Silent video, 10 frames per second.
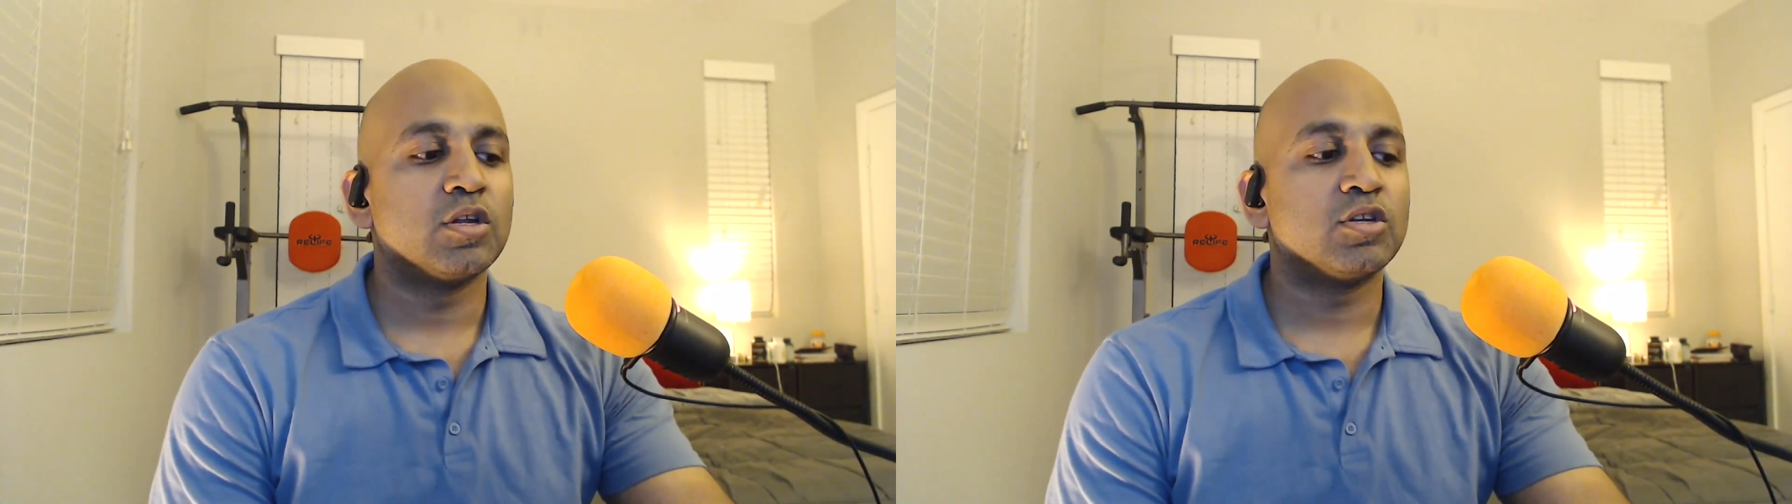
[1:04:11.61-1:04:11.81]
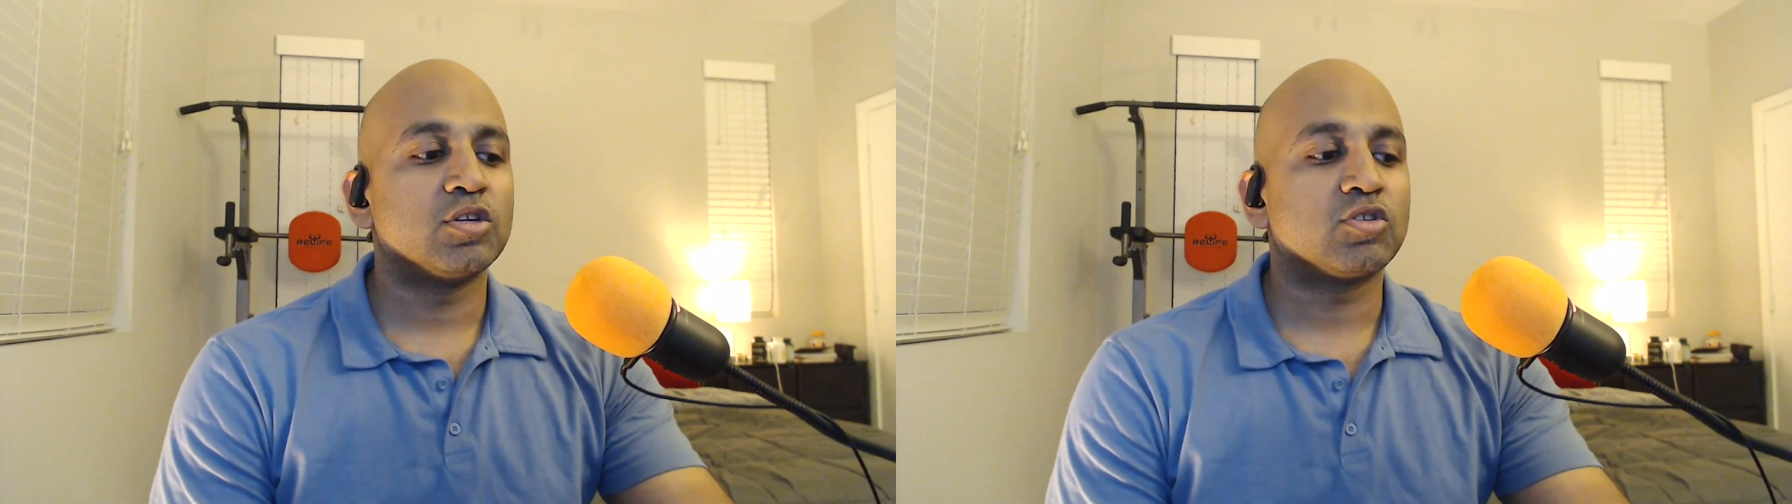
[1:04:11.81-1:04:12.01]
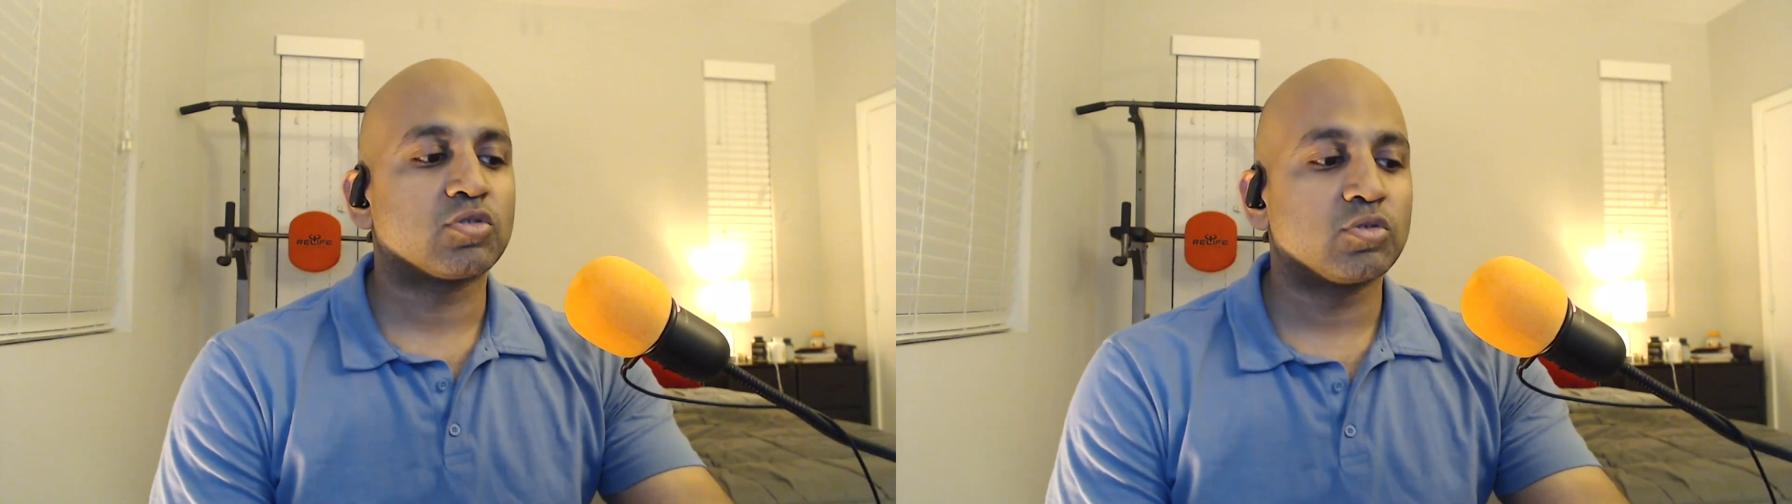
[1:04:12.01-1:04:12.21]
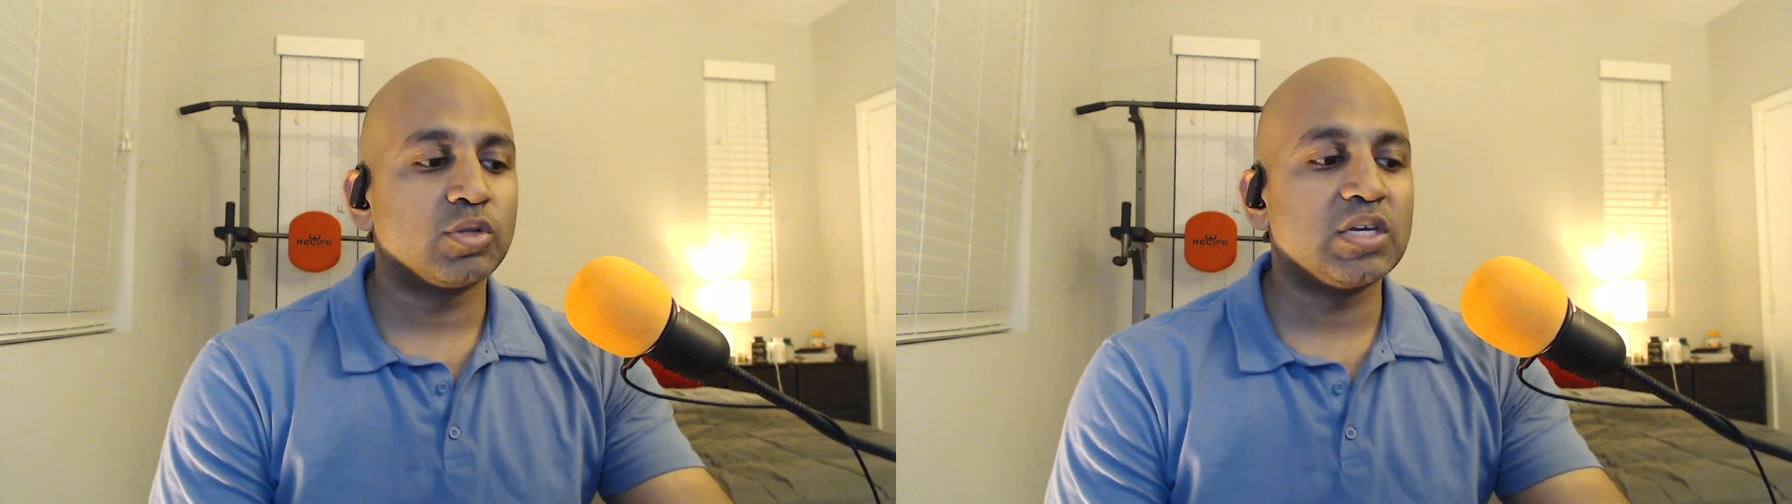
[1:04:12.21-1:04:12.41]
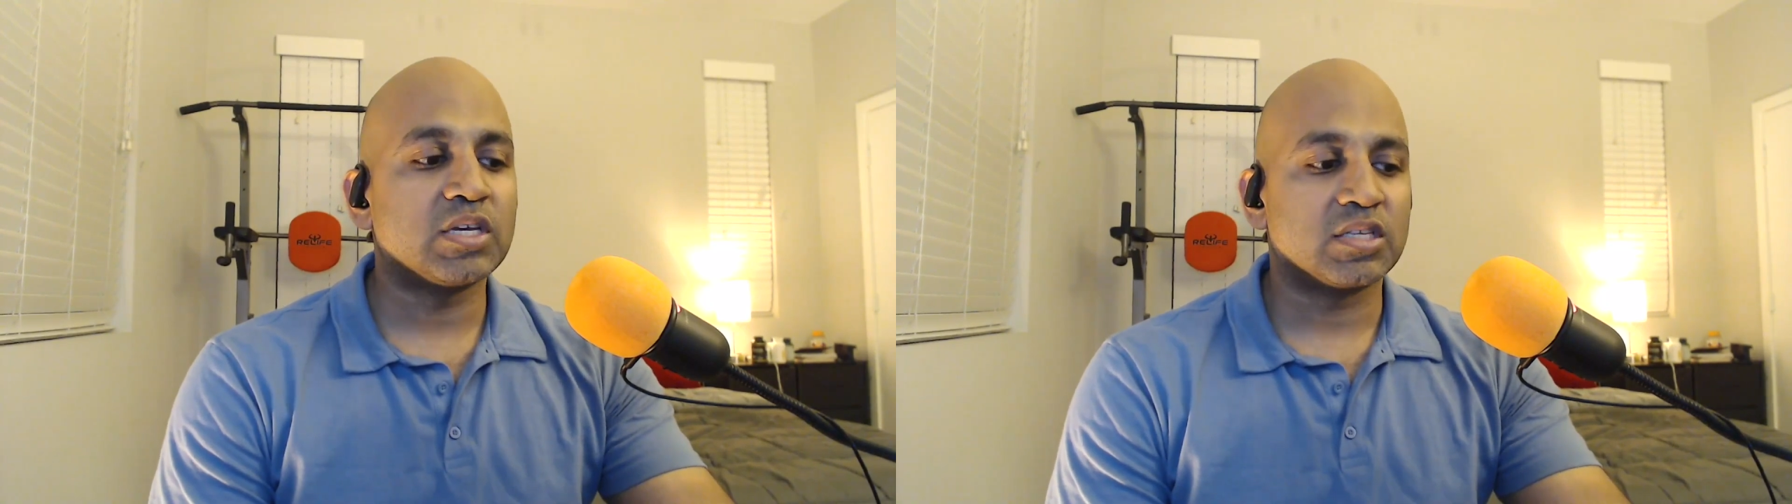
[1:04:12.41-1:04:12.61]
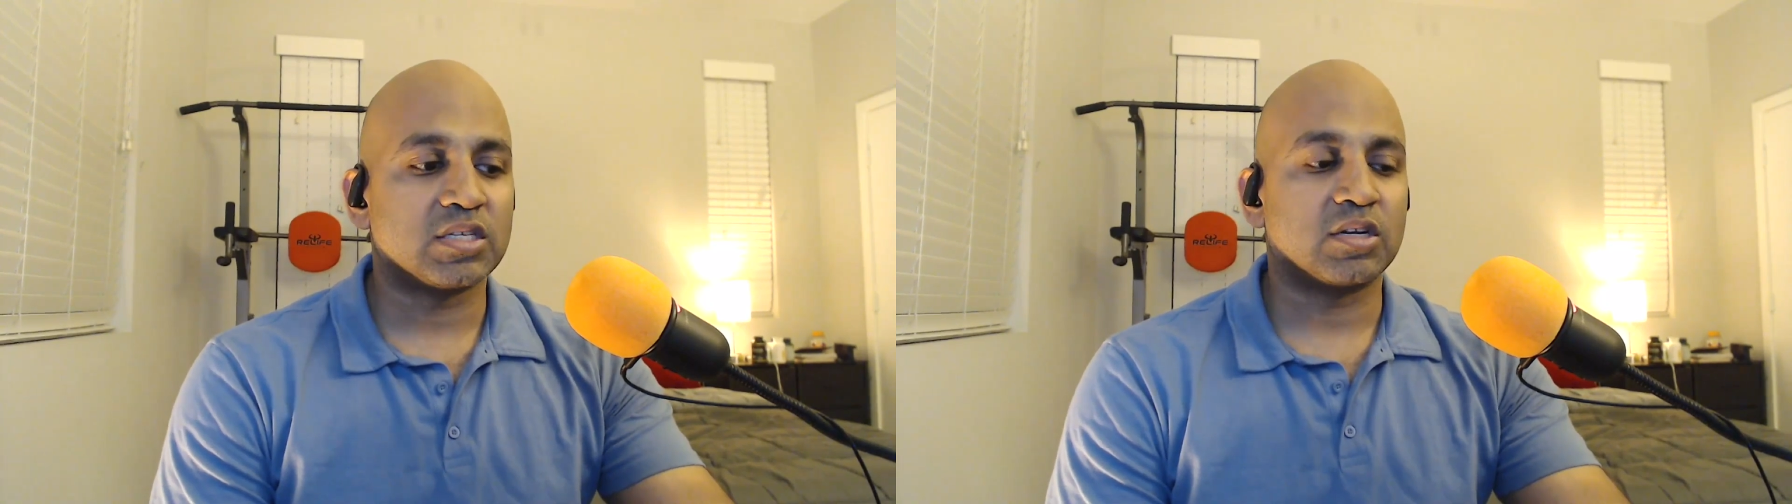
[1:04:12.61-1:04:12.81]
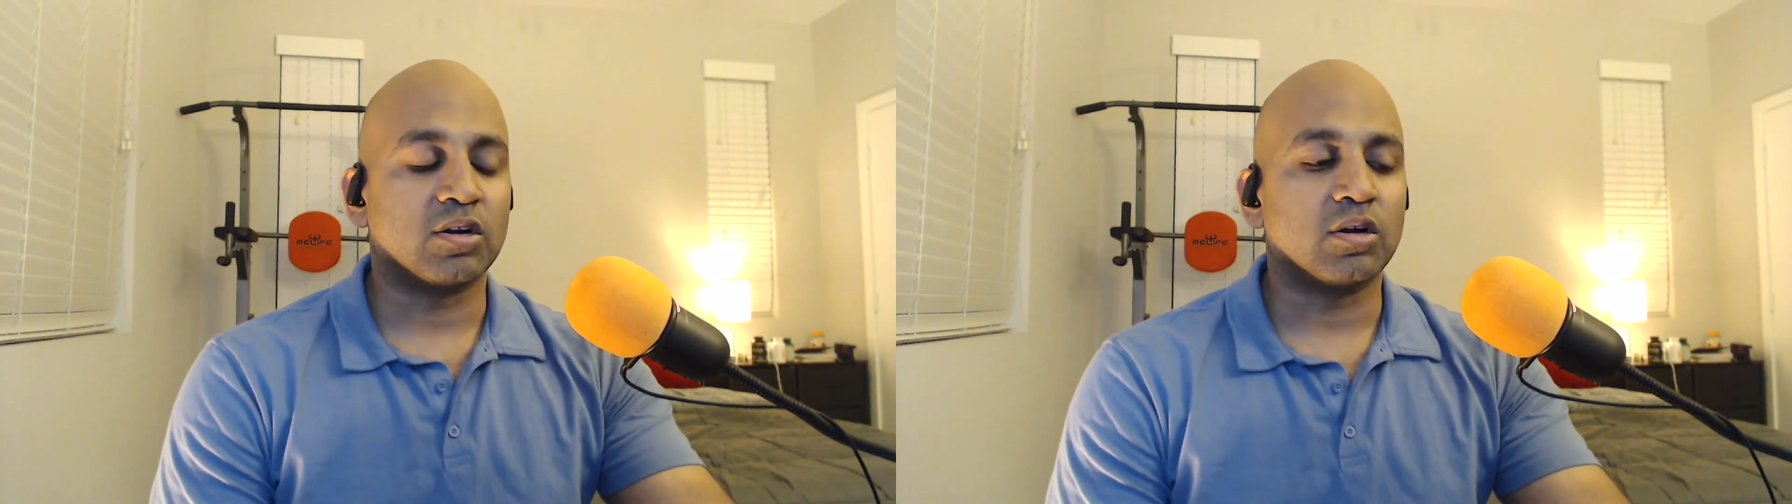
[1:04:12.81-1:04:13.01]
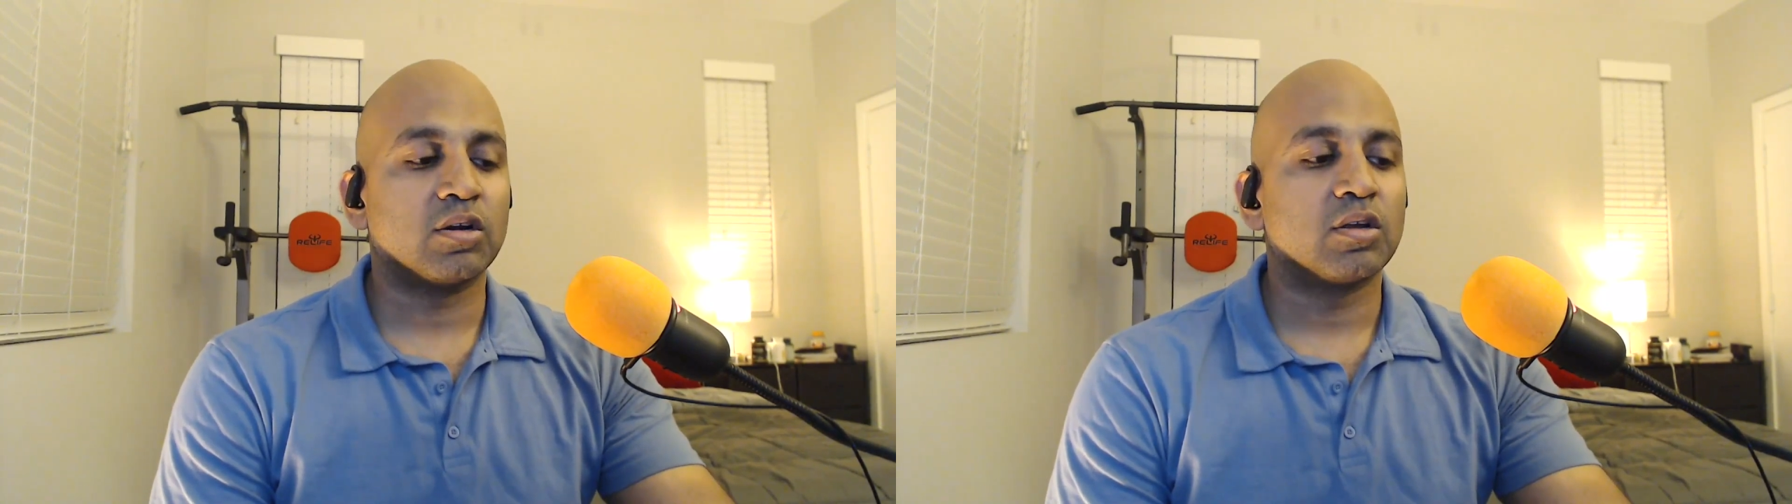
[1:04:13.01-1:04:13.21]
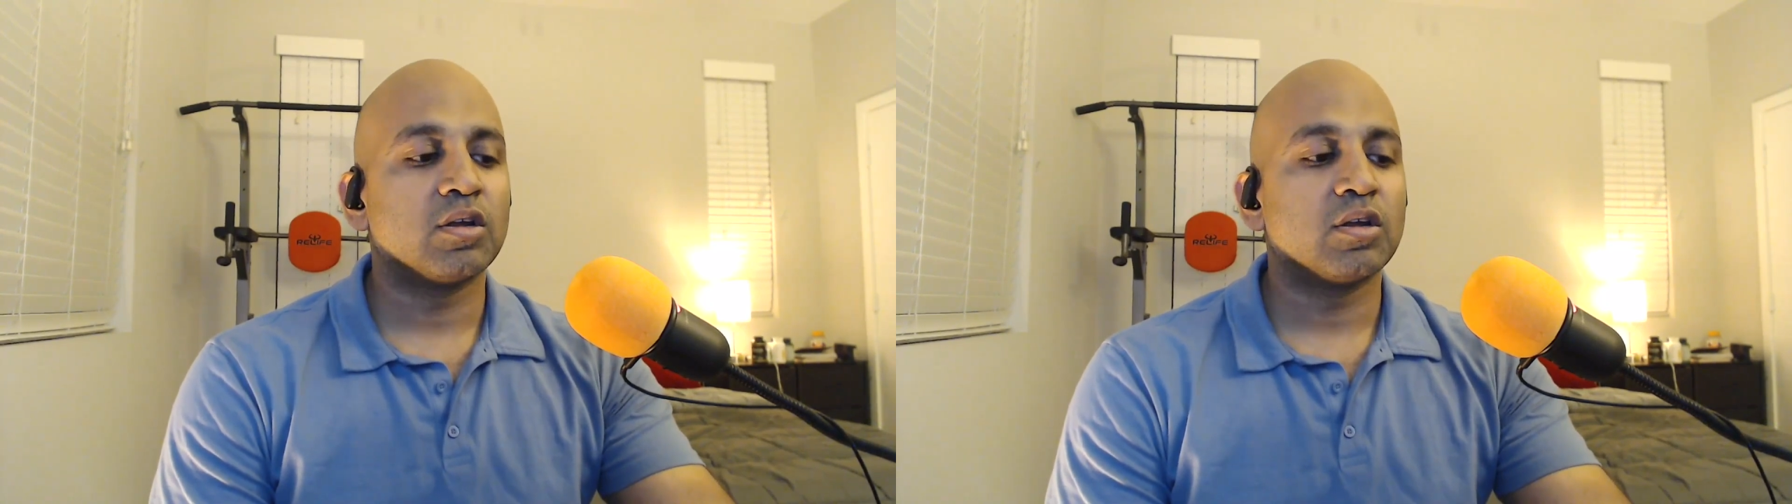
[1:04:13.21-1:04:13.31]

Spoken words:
to truly consider